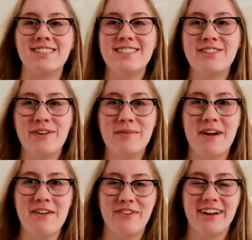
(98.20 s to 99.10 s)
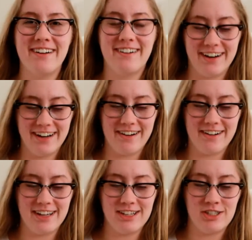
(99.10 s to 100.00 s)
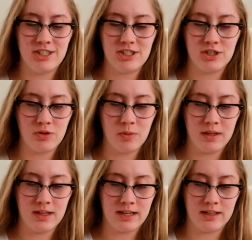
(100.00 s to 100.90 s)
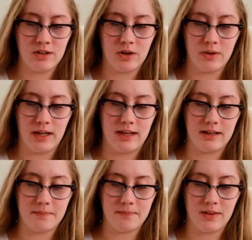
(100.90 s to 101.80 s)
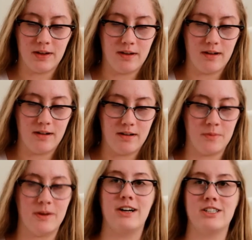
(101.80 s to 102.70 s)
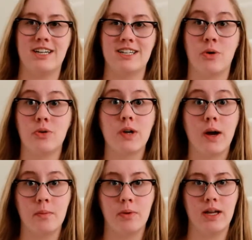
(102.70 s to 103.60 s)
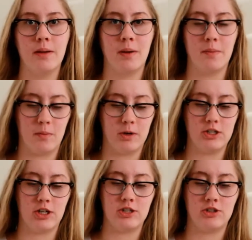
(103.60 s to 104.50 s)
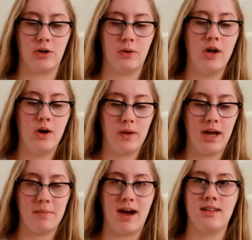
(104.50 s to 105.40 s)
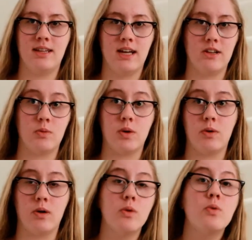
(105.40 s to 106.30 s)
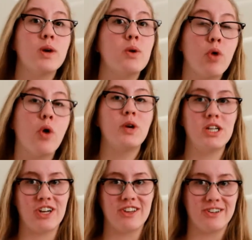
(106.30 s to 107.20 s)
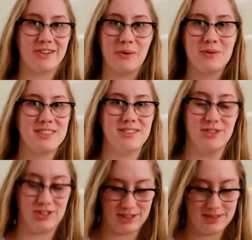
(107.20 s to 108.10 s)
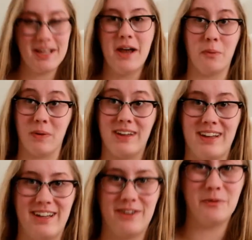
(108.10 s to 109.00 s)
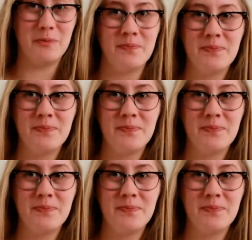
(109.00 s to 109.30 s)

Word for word: this is from my friend Ariana and she just wrote me like a note like, oh my gosh, and I told her I would put it in my memory jar. So we had math together and we wrote, we wrote each other notes and it was just really cute.